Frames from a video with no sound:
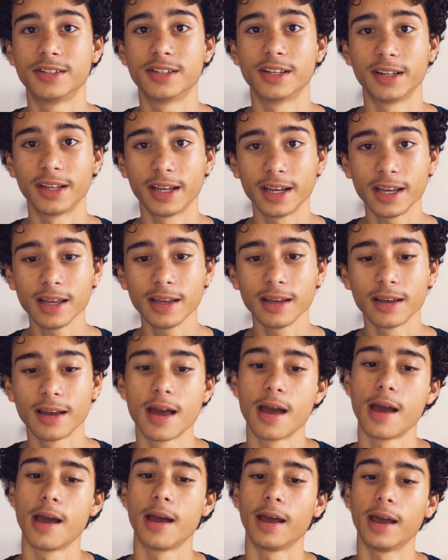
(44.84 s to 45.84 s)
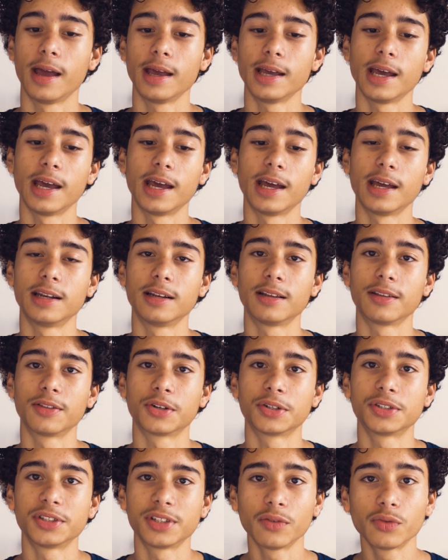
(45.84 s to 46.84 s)
today, and
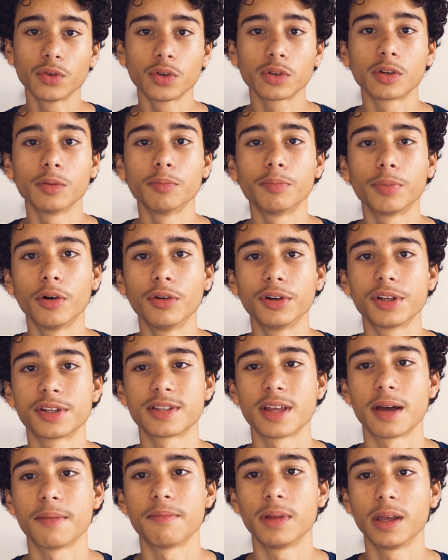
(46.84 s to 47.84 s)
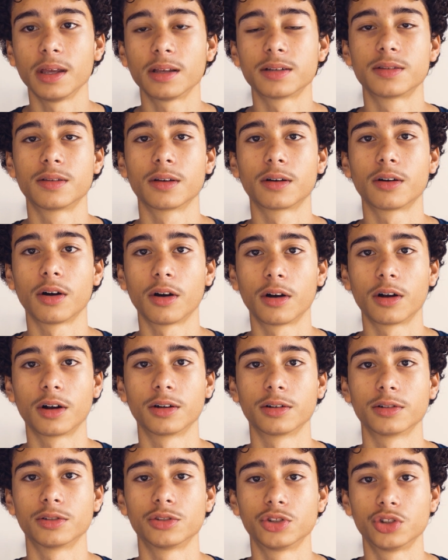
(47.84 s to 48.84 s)
there's several components that makes the
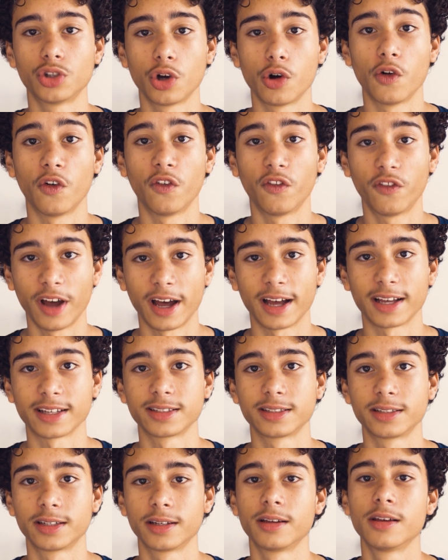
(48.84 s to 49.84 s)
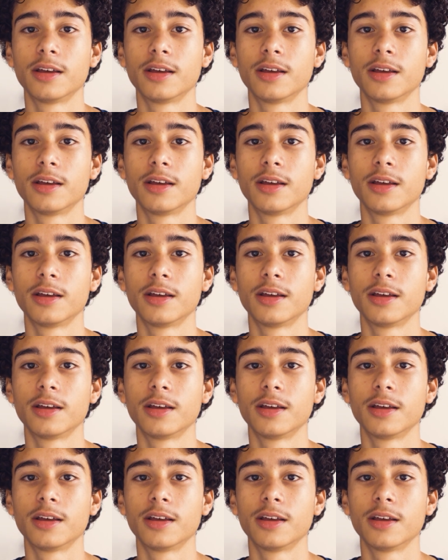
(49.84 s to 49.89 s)
car so fast.